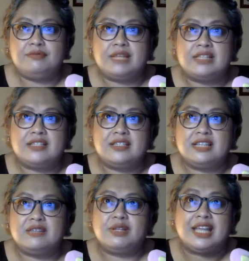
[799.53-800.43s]

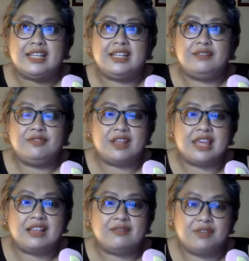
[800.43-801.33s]
that's what I did
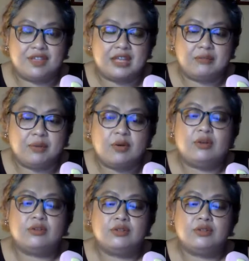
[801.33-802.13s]
for that book.